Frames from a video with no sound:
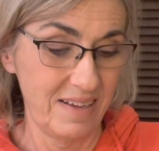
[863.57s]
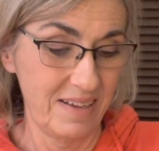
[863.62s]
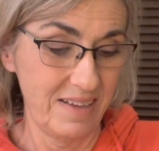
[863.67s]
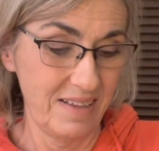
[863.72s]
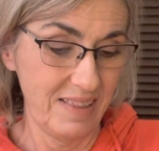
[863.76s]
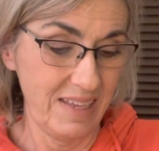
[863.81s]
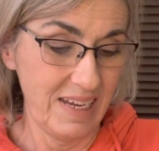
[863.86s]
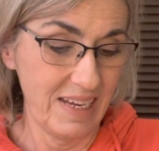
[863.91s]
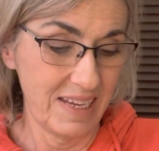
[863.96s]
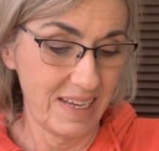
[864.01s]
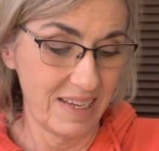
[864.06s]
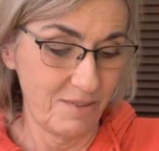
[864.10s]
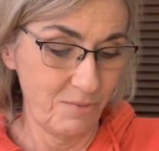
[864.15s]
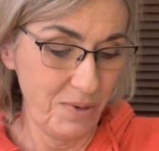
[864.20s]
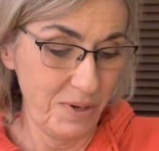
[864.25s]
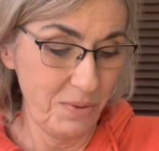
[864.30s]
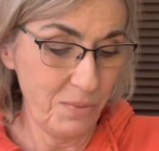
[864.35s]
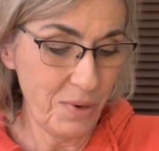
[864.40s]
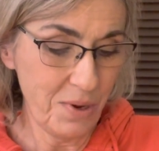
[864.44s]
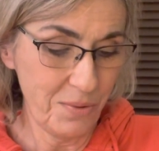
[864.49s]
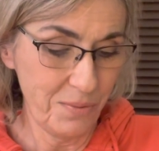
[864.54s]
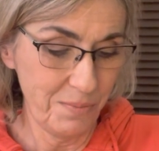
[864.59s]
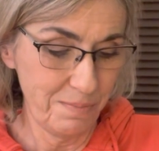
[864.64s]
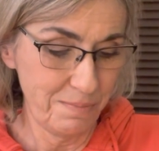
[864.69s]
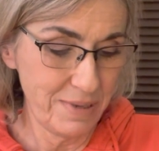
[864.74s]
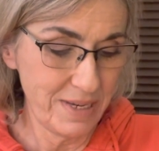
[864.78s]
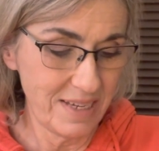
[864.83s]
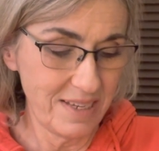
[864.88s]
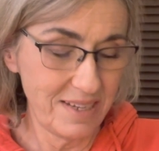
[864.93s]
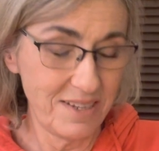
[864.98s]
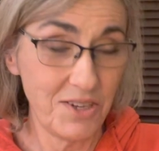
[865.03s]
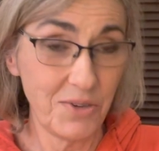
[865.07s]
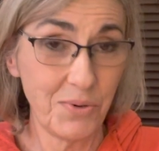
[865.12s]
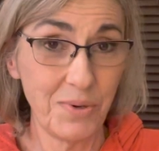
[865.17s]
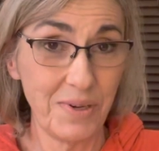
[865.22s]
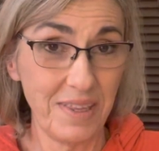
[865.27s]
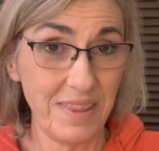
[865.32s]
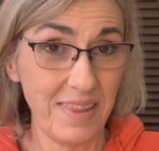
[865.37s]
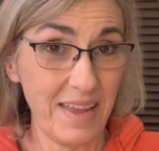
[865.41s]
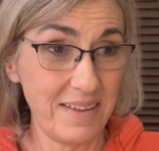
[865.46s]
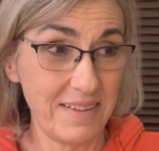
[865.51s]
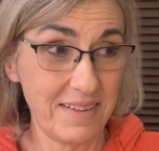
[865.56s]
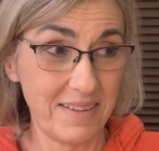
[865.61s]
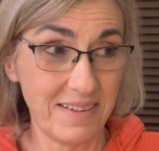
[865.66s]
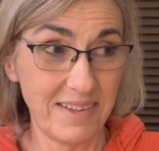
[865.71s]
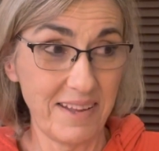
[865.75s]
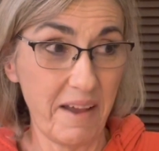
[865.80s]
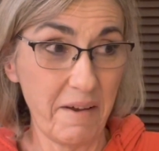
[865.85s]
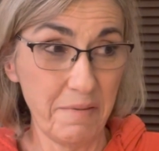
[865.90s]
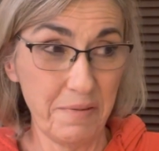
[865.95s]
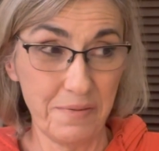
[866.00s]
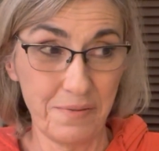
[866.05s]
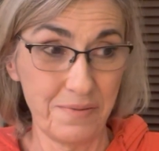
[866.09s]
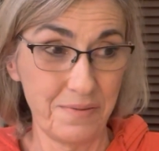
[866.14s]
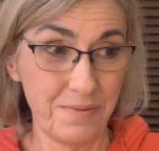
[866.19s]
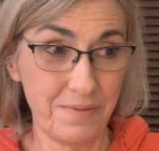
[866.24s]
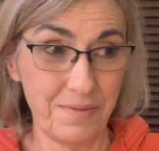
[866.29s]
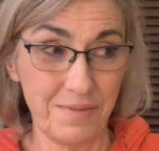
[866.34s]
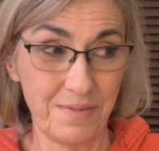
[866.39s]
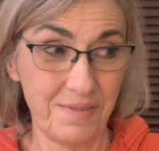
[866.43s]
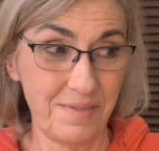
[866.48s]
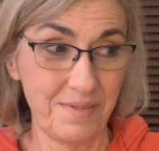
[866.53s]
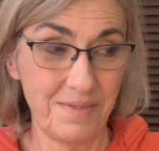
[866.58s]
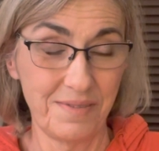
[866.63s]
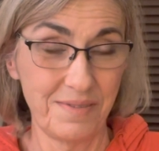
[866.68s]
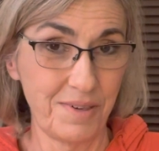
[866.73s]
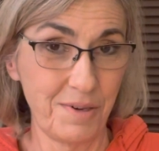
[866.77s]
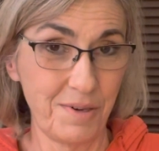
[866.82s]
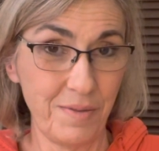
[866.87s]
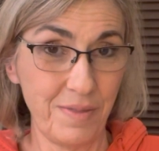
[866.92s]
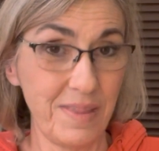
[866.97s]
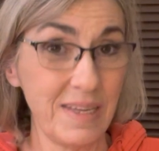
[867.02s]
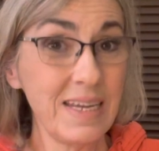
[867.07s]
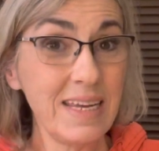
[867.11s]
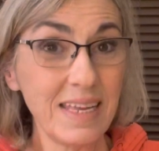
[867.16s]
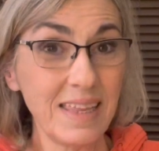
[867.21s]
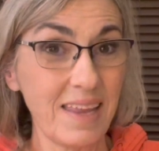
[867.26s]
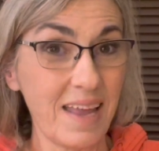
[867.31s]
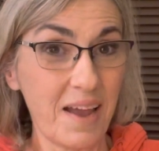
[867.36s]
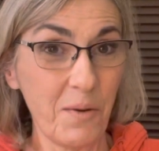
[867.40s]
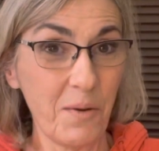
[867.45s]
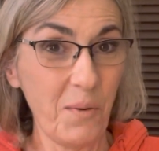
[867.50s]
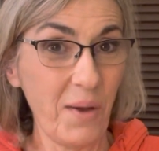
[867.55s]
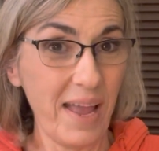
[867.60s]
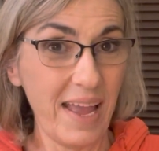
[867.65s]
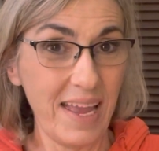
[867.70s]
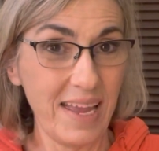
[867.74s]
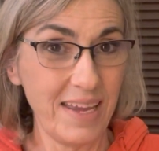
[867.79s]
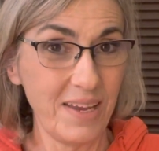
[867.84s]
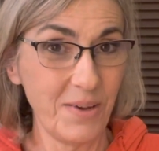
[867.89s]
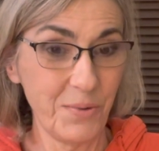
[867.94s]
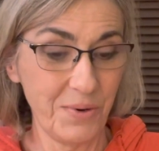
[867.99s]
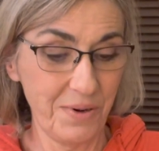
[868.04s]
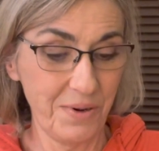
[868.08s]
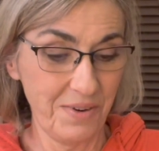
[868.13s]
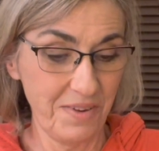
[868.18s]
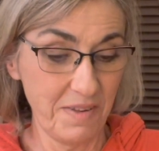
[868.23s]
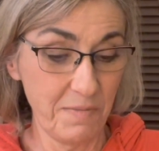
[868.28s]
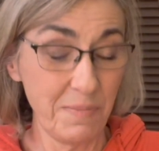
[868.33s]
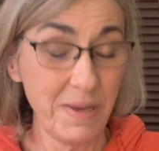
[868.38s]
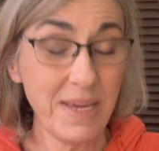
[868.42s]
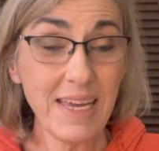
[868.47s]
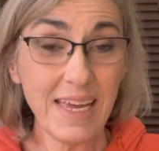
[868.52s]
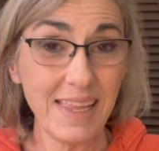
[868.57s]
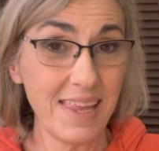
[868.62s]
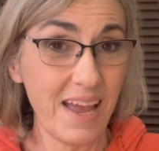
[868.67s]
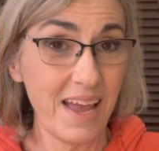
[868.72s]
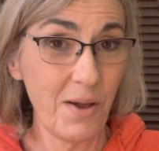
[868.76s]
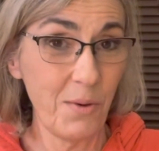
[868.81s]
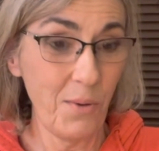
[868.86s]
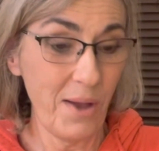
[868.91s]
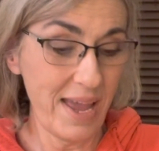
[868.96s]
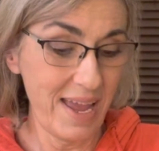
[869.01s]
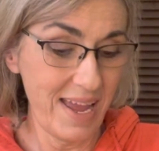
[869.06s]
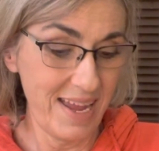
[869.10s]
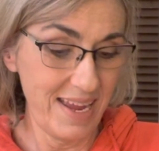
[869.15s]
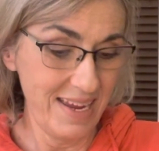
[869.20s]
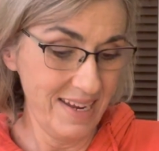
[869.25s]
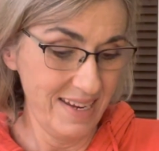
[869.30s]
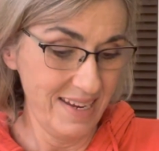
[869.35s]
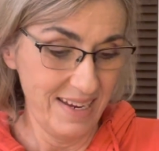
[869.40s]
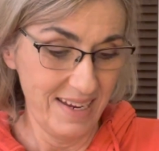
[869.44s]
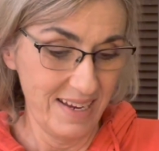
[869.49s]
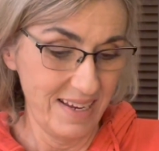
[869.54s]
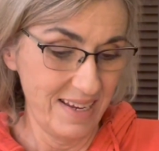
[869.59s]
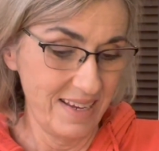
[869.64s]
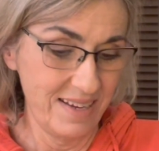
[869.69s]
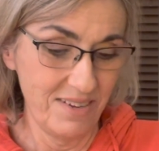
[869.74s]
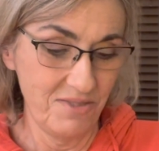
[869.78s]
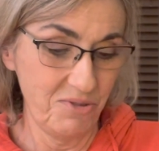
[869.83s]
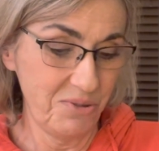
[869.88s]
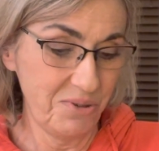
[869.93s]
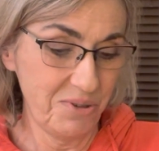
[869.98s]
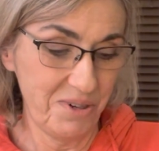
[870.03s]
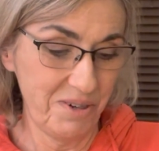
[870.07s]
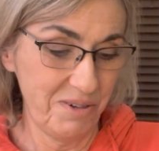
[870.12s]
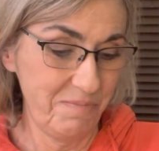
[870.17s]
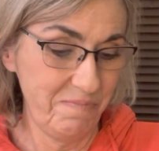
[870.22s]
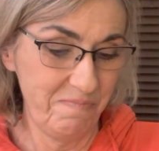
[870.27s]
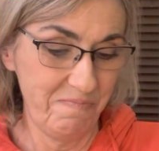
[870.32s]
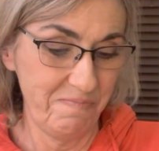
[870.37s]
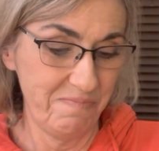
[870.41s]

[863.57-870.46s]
Like, we won't be doing that stuff or thinking that way or speaking that way or